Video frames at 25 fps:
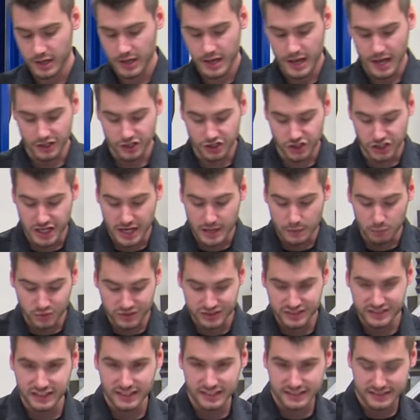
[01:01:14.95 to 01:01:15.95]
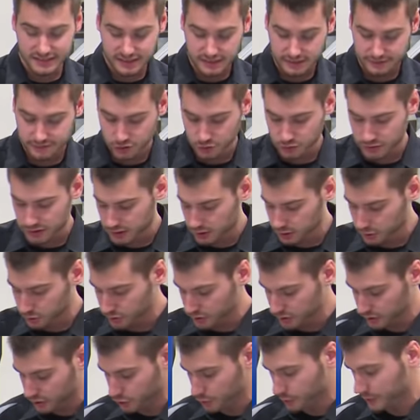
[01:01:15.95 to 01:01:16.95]
and G M was nice enough to include a
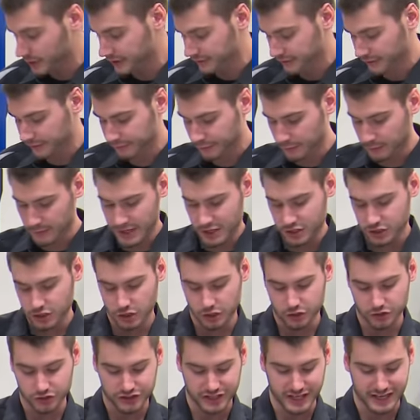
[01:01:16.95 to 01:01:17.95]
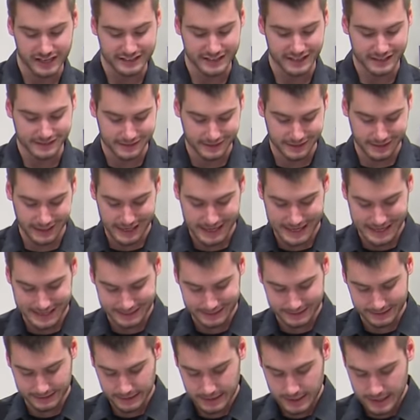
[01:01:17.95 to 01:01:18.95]
little bit of information under diagnostic aids.